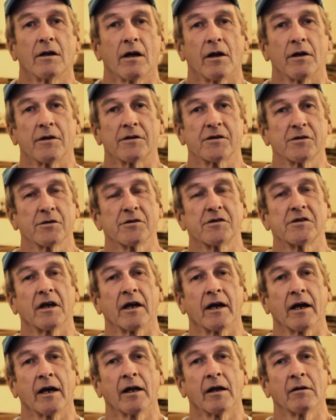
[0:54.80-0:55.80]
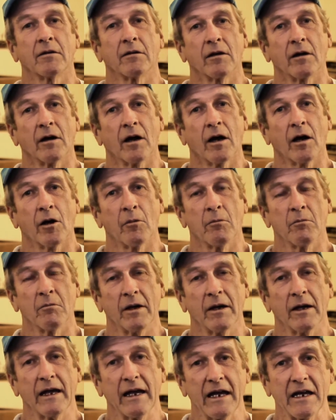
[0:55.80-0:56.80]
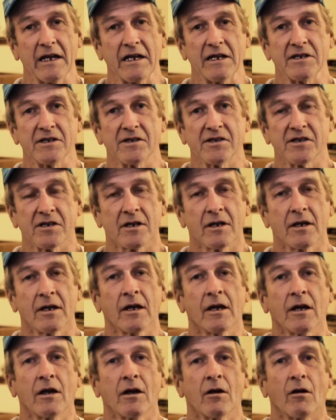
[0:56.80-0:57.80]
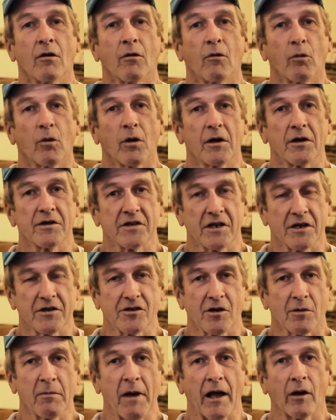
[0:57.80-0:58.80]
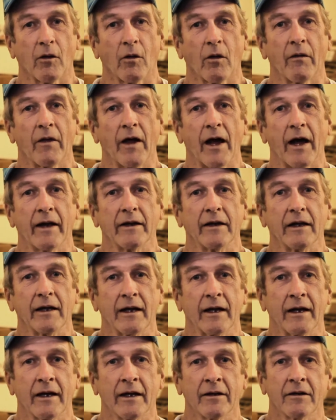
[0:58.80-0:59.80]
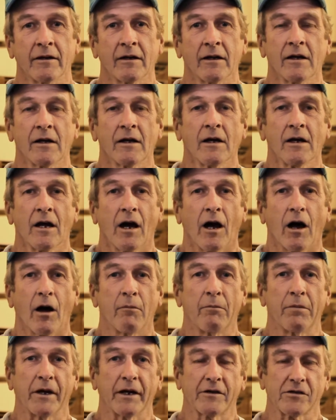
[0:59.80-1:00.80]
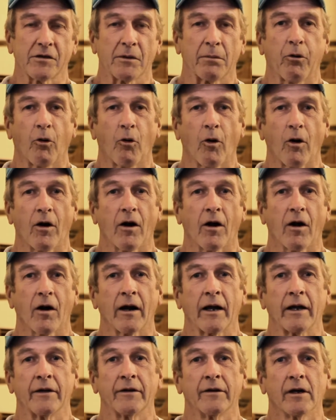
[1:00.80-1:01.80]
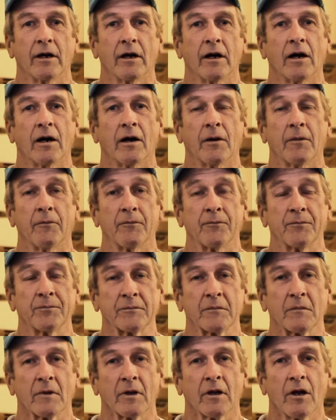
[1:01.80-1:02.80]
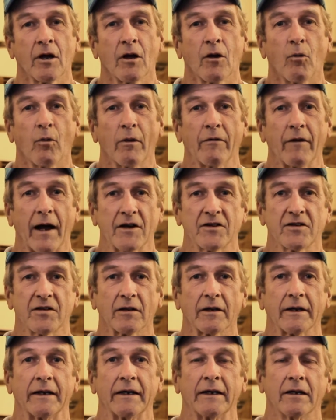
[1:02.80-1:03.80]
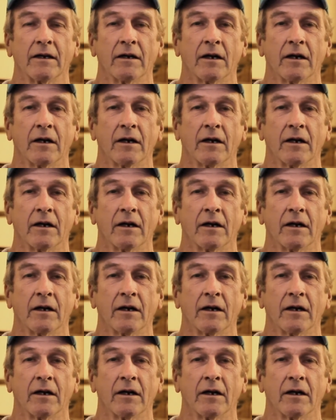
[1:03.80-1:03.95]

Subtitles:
Suzanne Hayes, was instrumental in that and a big supporter, and we've actually